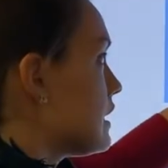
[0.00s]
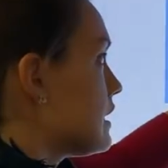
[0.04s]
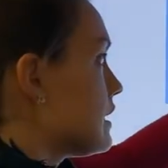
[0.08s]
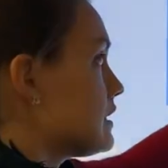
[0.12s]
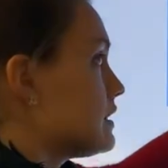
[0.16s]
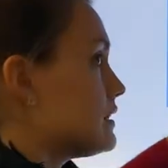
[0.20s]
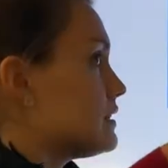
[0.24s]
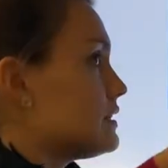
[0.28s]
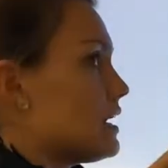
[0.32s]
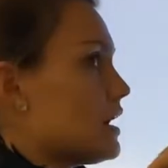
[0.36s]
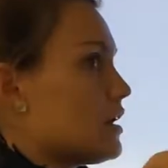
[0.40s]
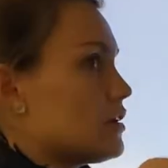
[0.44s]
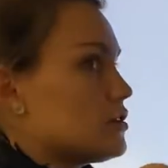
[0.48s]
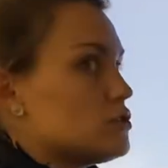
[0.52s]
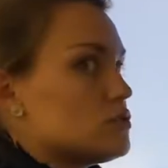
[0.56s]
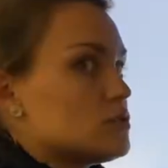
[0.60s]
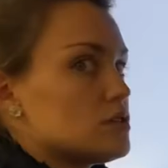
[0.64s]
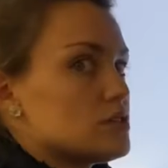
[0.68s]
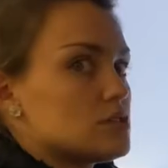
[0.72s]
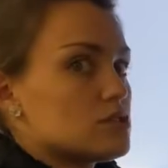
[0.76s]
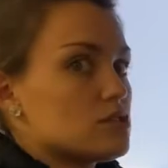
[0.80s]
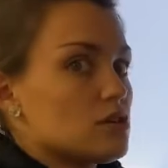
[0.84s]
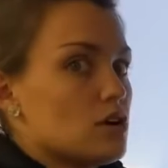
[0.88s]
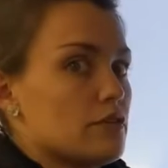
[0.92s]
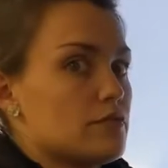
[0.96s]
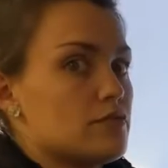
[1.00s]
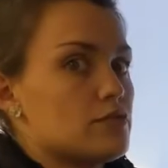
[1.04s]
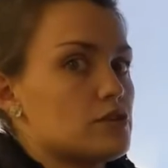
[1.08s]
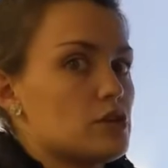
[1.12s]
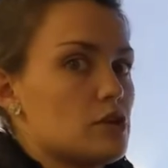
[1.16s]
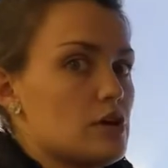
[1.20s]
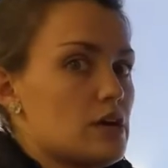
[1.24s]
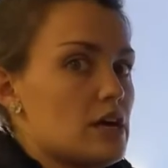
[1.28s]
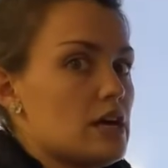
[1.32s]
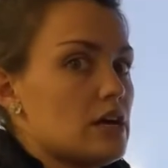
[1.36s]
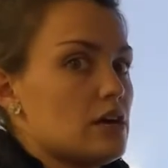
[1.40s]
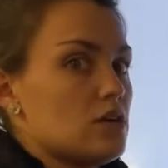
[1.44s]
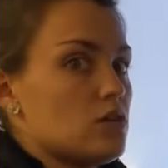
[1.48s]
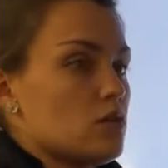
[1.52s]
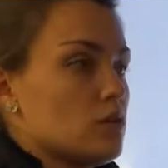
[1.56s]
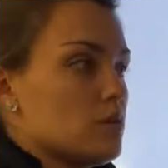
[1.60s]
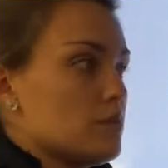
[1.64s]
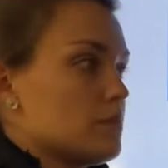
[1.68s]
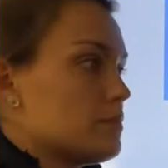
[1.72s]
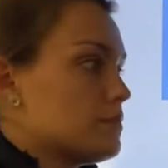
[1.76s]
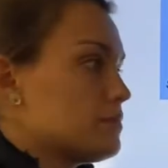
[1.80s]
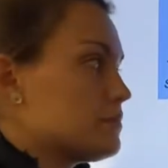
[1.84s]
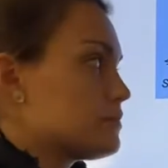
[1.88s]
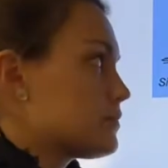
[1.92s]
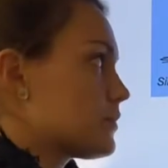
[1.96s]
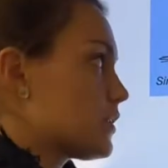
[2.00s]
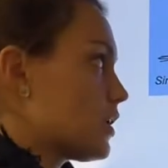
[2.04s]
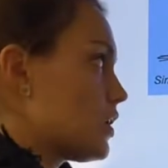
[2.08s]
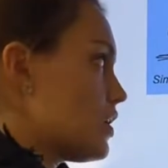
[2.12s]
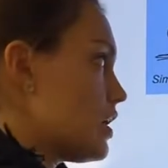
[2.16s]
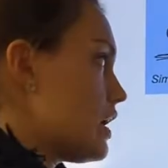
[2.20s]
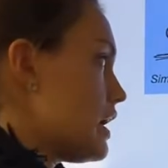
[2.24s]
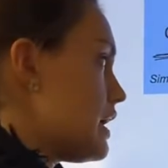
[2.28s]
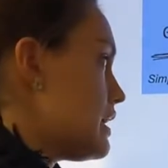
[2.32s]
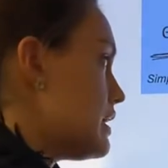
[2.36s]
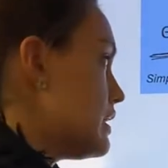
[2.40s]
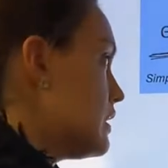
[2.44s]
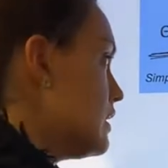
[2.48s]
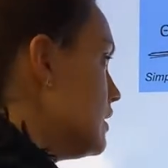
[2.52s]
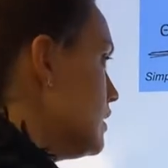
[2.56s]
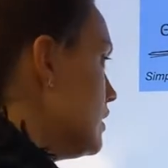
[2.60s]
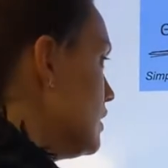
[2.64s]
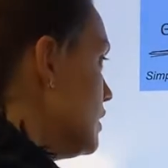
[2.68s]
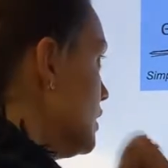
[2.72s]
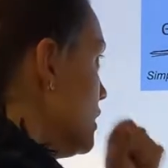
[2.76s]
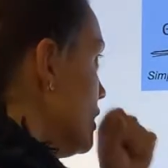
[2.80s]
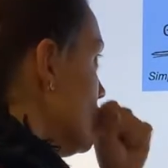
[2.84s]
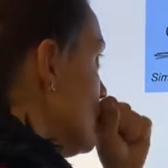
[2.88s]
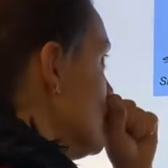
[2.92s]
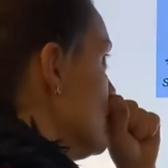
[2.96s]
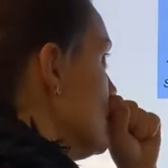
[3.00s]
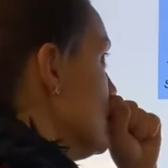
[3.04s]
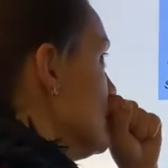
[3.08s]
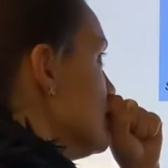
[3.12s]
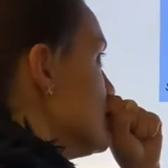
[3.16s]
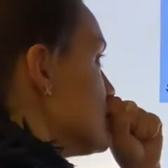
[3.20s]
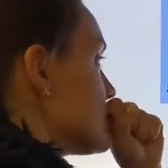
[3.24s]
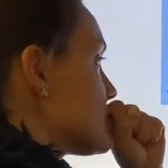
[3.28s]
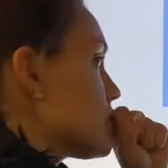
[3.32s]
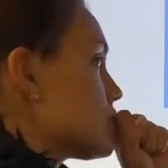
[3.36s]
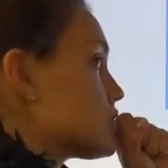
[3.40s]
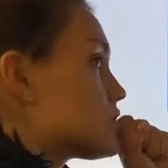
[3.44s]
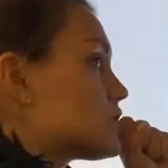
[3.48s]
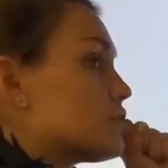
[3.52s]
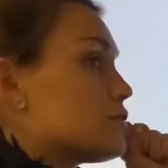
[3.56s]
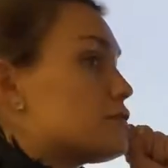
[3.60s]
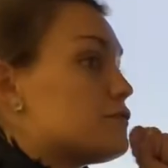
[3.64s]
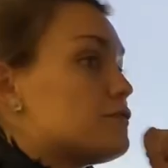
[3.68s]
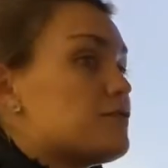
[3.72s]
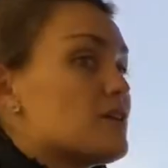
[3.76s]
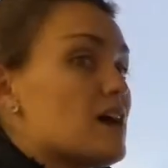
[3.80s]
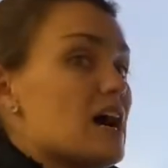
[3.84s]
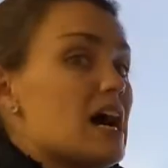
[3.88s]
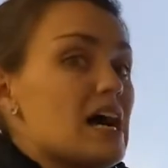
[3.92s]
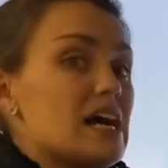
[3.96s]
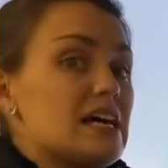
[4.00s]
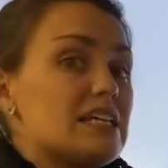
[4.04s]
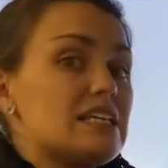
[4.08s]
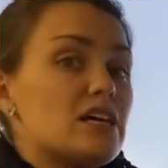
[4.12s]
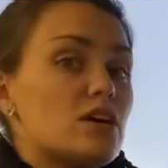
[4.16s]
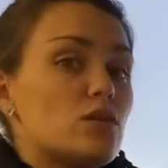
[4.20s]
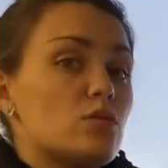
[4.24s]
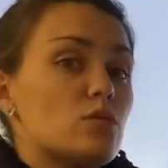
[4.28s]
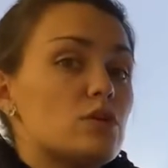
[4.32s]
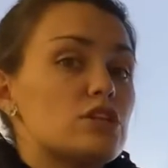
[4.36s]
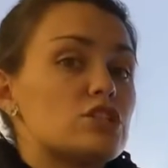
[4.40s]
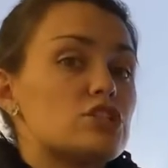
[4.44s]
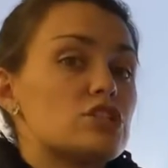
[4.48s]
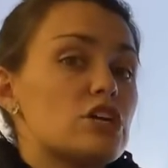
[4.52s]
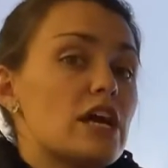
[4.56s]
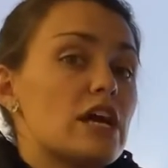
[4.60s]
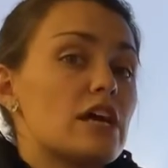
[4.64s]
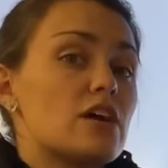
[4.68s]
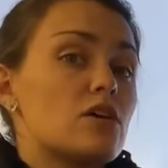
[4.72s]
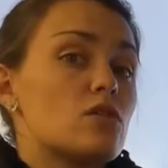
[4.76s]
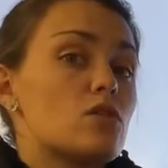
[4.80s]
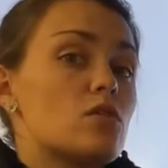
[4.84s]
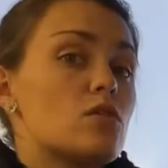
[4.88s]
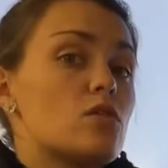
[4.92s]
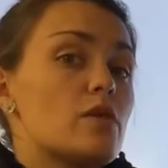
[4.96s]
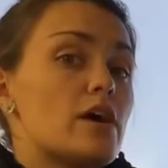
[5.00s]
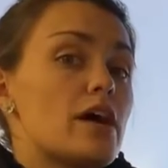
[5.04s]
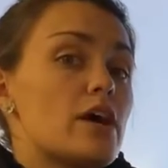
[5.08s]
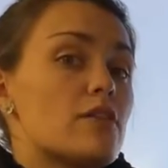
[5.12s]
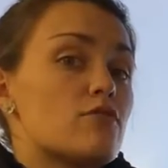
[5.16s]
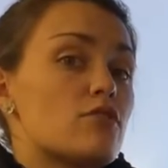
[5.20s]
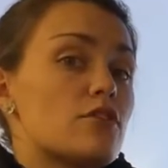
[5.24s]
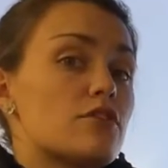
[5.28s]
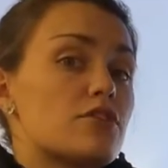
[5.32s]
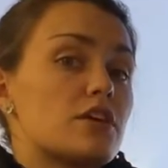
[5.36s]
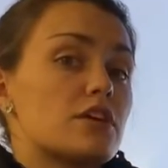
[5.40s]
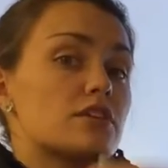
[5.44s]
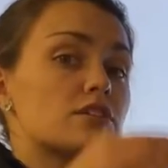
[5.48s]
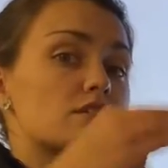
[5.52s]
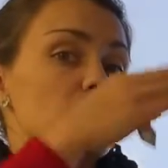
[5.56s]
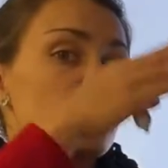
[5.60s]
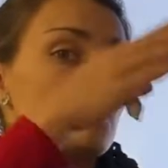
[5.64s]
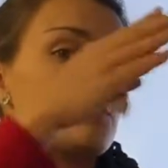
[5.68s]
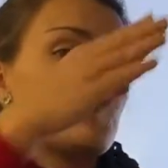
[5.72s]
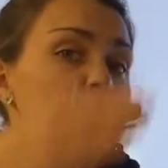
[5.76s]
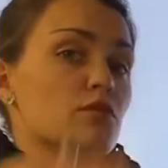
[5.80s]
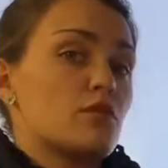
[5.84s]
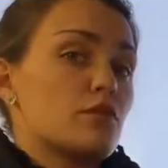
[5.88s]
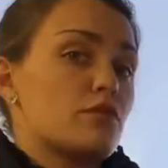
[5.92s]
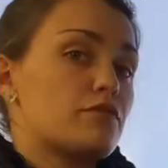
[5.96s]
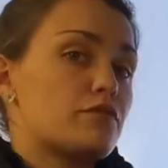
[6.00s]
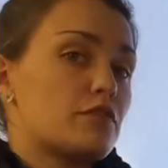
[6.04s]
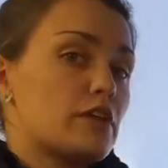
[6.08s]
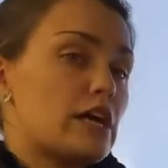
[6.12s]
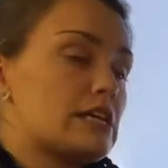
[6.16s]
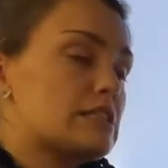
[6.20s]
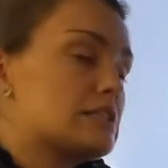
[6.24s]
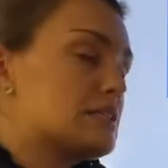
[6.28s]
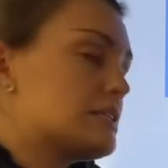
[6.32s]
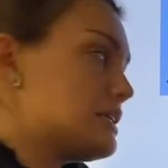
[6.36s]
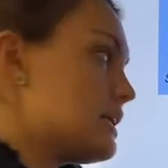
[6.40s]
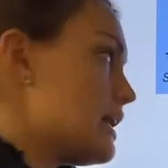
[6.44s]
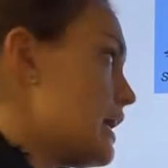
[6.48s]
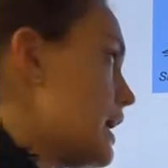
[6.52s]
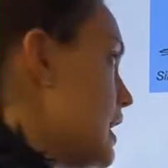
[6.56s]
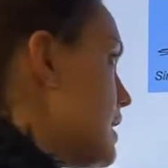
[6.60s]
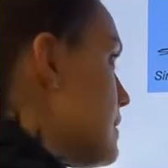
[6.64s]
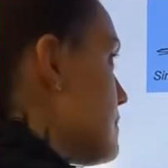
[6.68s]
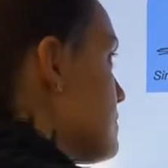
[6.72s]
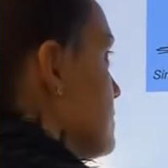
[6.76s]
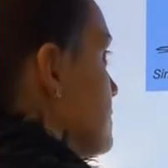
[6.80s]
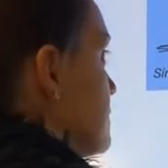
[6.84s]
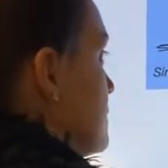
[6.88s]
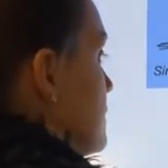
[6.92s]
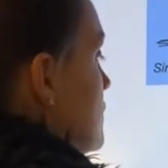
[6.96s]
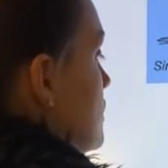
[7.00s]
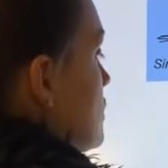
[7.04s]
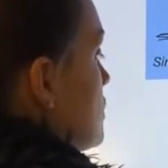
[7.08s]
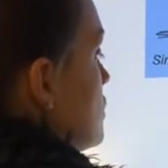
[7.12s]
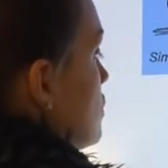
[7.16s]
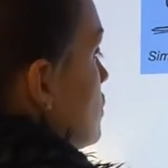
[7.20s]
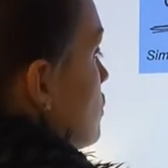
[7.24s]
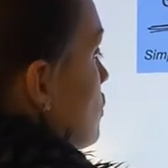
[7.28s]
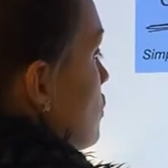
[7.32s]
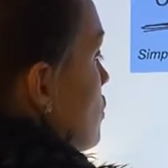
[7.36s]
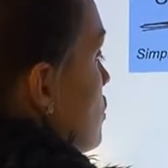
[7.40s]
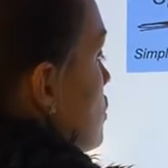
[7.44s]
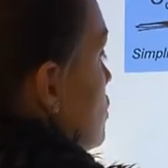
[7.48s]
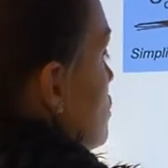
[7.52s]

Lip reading: now you can solve for your angle. All right, so to find at which angle everything's going to be reflected at, you're going